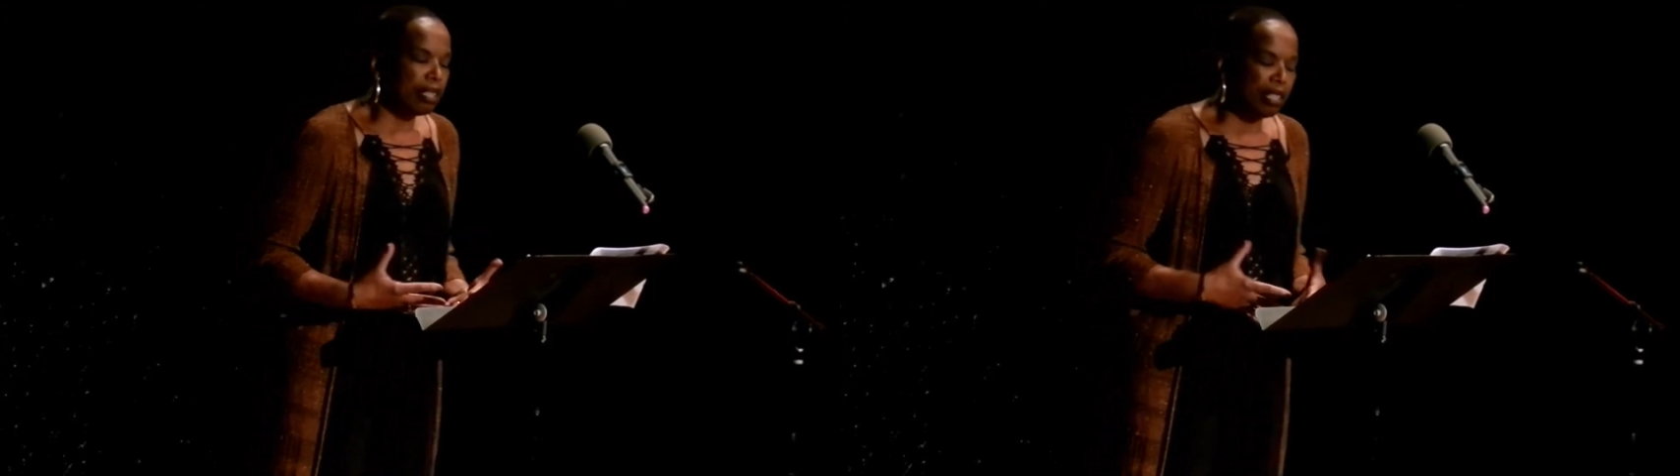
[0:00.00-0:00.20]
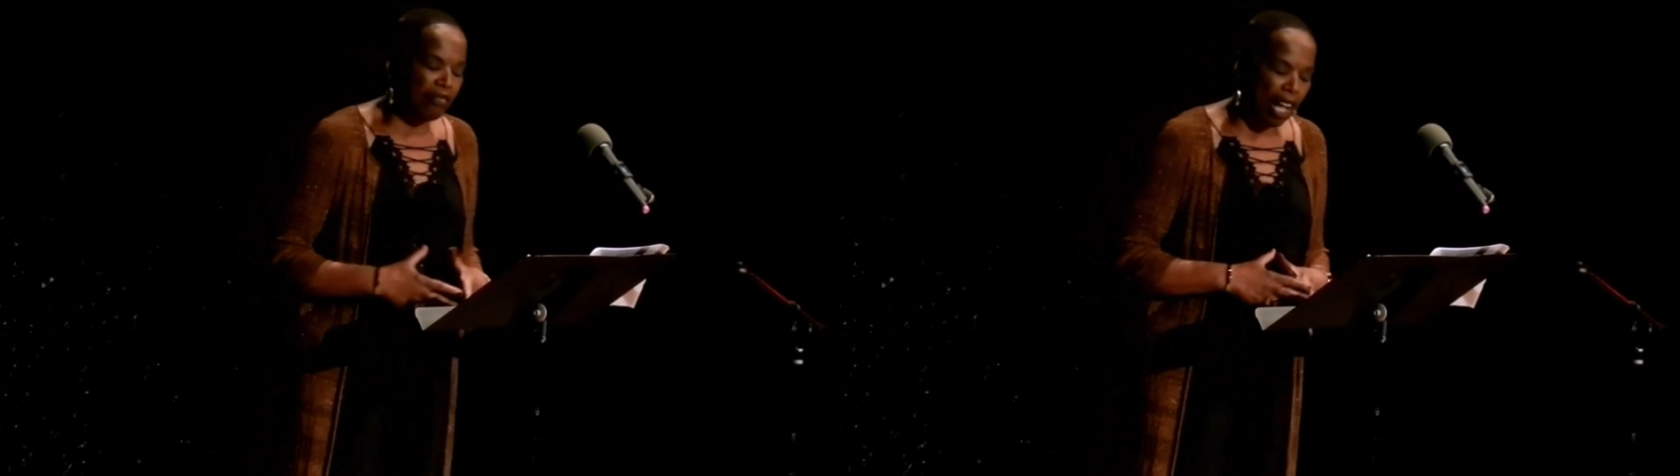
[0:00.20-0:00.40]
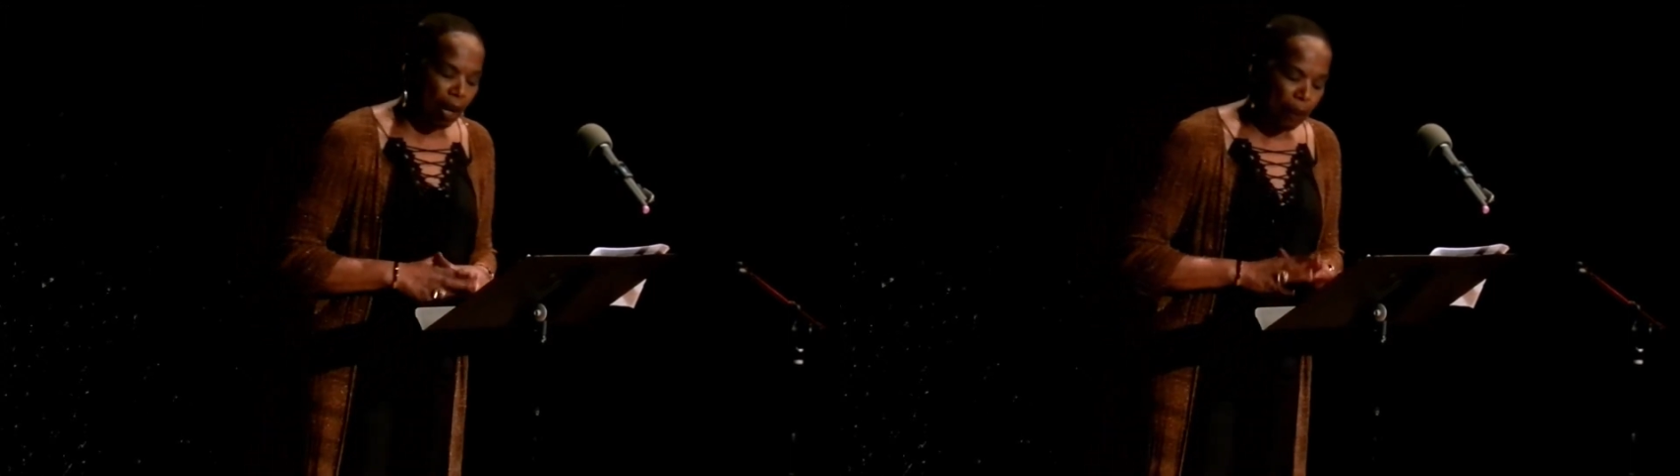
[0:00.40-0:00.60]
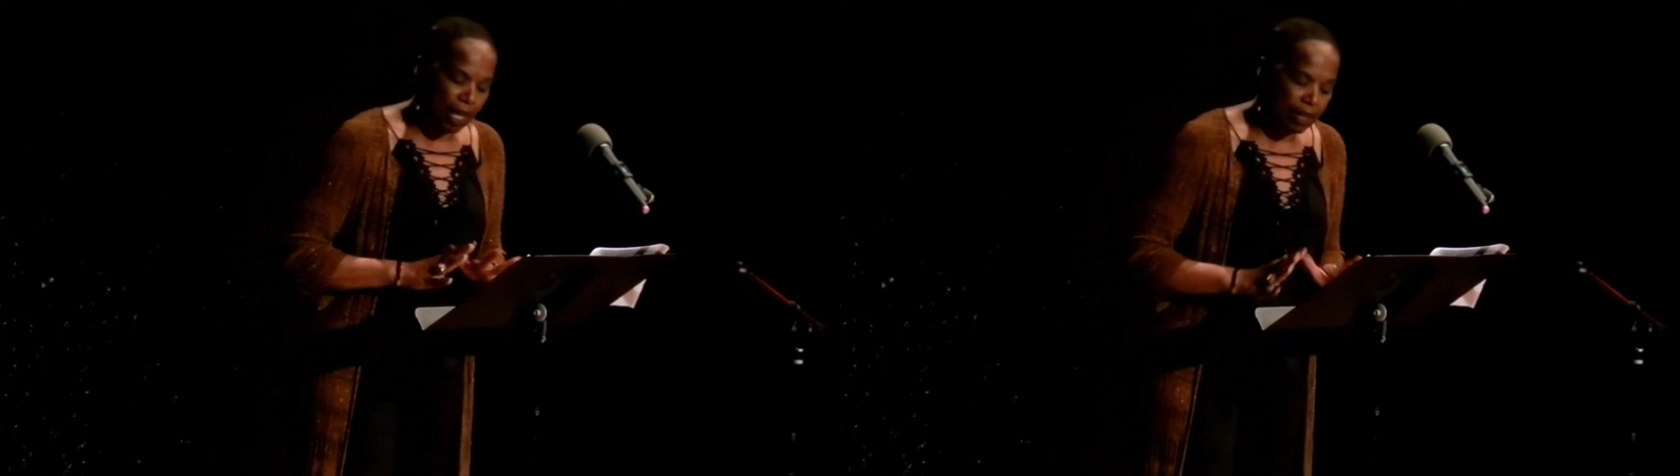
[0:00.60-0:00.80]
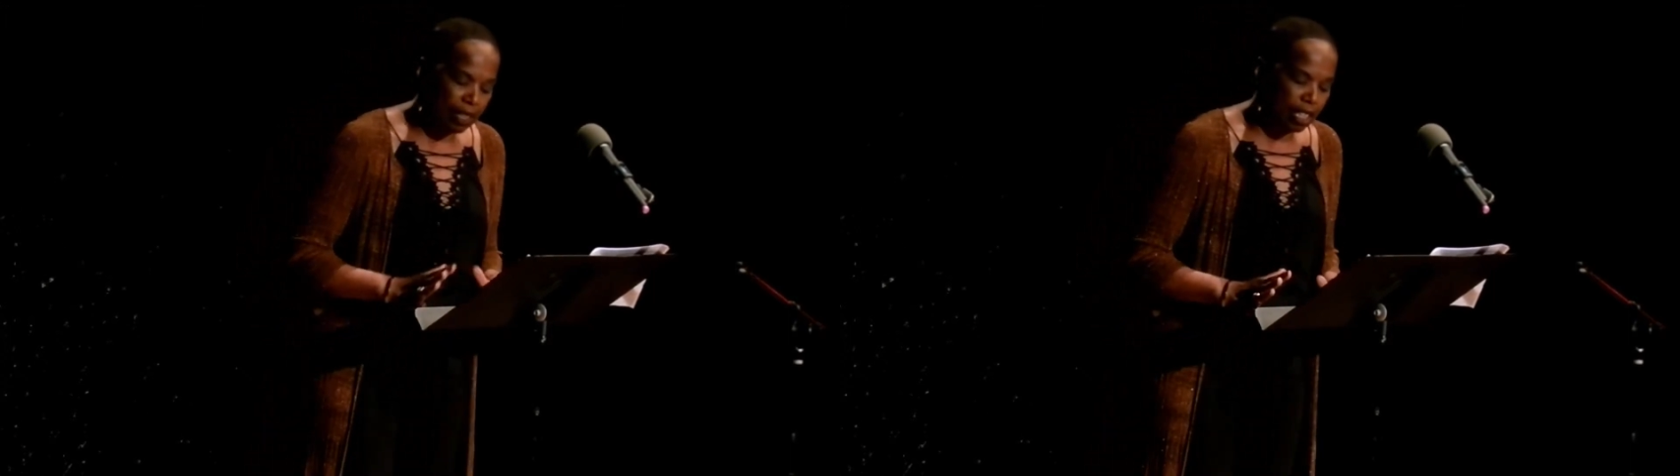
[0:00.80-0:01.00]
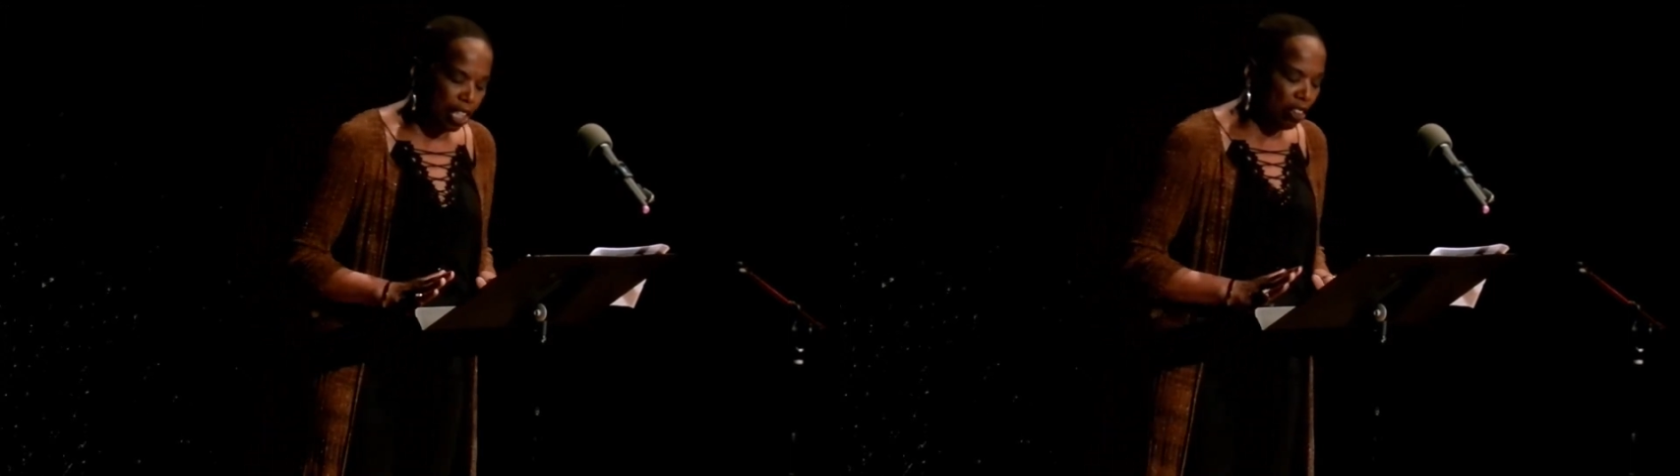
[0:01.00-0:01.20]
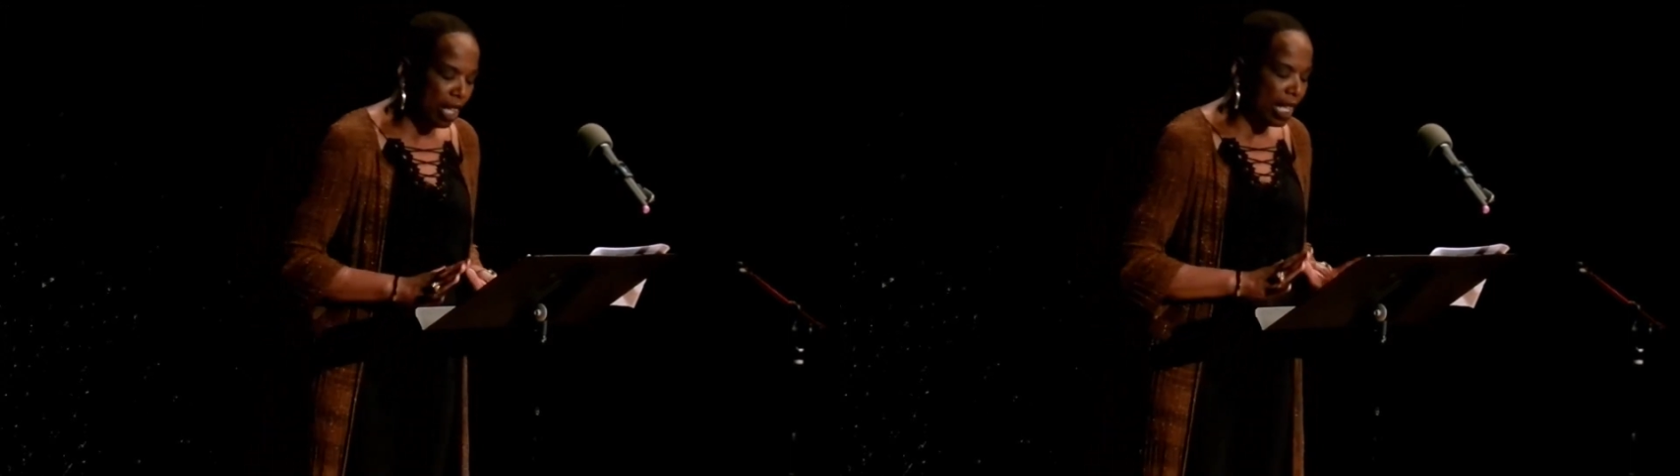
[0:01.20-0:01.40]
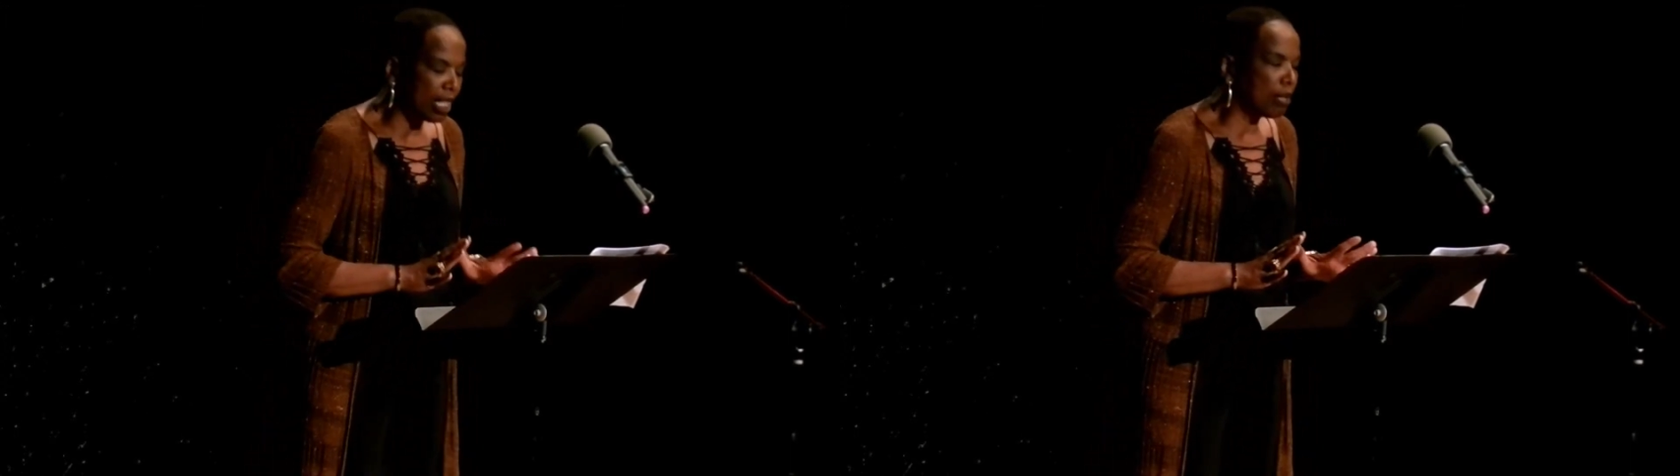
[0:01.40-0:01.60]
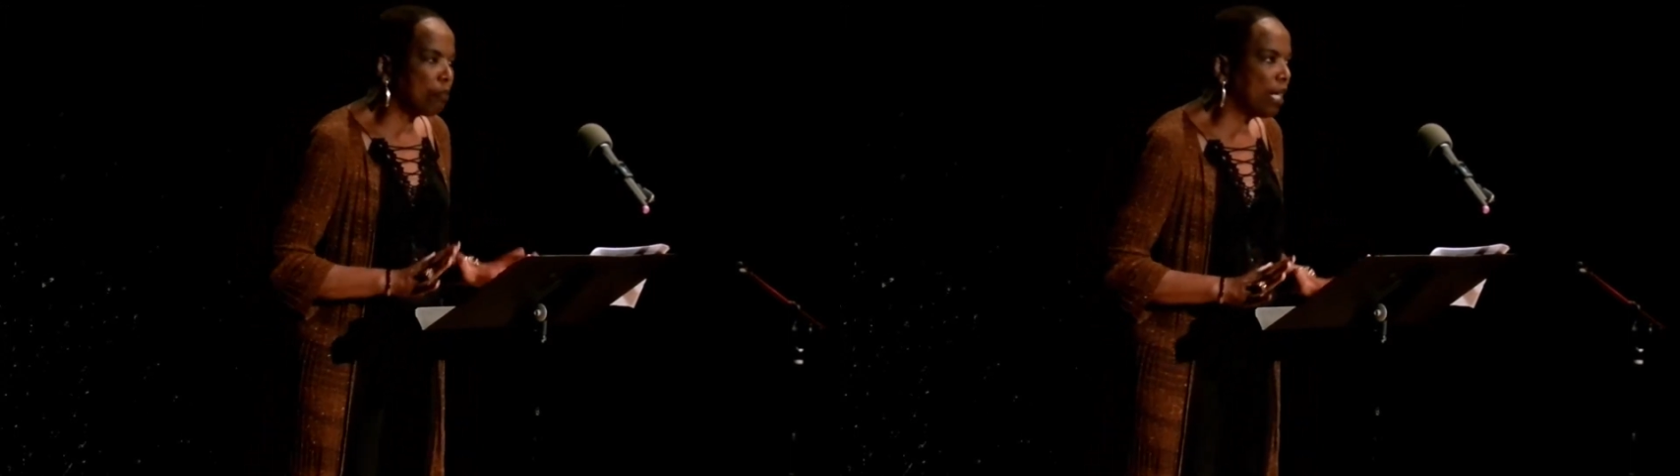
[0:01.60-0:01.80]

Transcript: develop a serious